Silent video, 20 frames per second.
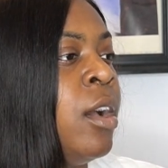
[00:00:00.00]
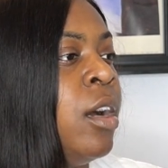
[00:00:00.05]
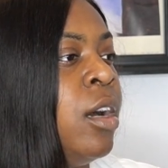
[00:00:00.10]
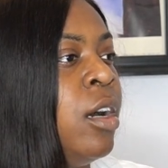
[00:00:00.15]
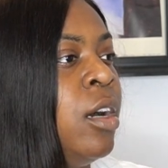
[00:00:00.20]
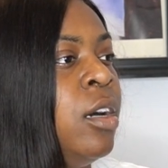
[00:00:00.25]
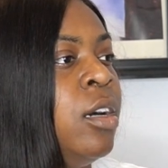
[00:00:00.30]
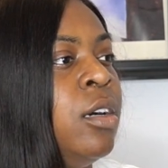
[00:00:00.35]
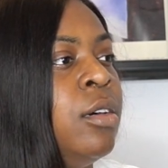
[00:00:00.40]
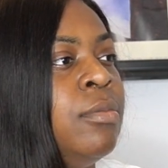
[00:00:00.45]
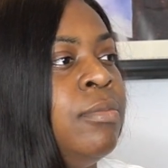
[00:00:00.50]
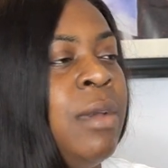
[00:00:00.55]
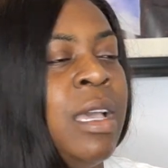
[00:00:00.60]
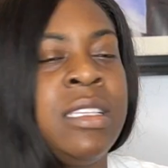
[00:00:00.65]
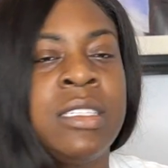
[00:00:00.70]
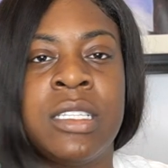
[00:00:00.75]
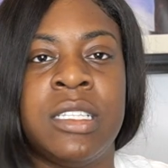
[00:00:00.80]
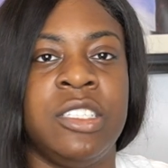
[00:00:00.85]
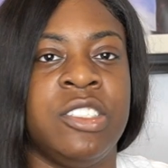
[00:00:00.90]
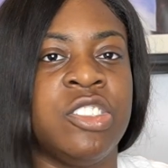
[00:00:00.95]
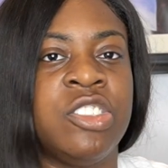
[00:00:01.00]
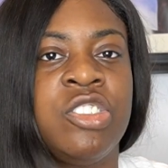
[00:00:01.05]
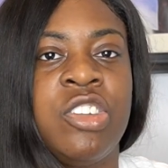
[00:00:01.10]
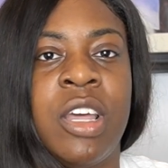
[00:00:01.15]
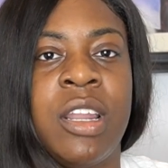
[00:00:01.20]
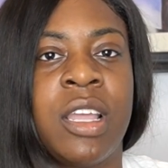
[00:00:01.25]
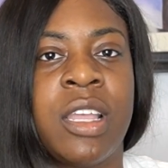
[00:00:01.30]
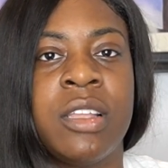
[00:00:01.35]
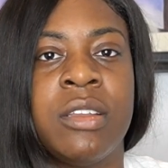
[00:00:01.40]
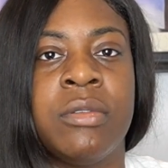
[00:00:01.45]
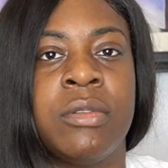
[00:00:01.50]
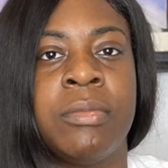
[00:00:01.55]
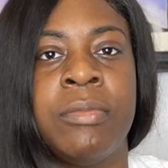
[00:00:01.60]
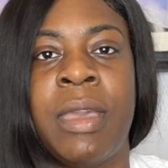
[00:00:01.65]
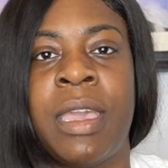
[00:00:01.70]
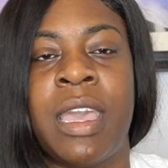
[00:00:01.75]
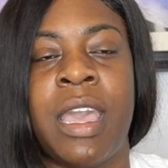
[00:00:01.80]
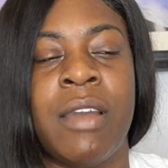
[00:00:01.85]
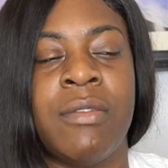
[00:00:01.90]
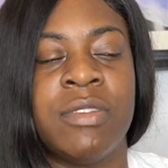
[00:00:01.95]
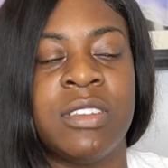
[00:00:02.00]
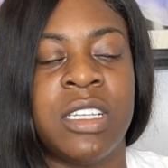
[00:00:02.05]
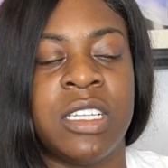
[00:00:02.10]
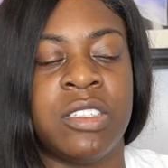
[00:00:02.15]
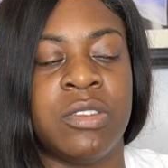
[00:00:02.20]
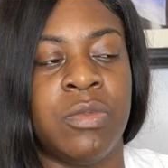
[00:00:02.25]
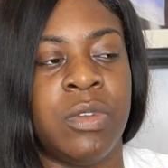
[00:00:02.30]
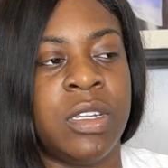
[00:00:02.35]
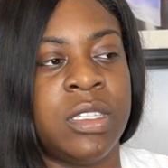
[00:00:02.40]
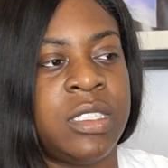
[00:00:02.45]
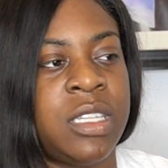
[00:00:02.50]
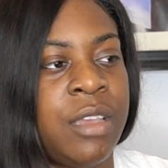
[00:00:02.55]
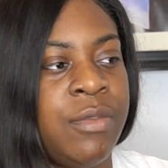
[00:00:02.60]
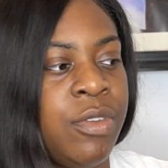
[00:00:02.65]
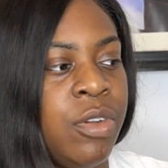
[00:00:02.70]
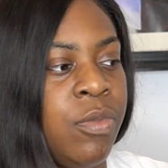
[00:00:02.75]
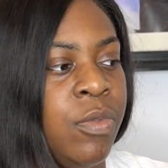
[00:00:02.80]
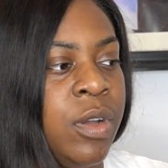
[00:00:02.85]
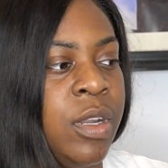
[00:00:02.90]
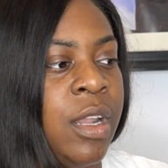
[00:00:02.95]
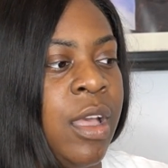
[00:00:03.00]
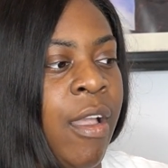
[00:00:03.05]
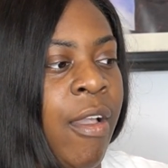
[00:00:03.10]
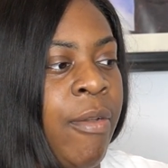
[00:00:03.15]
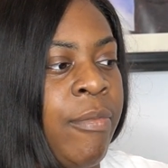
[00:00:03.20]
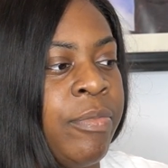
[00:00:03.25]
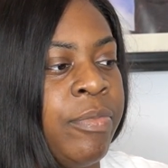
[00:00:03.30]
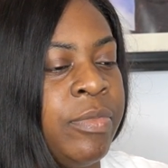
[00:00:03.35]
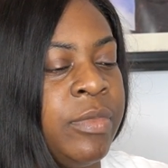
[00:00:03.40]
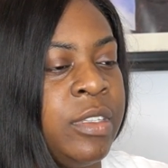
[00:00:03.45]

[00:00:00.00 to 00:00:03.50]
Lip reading: Basically, just trying to make conversation with Xavier or whatnot.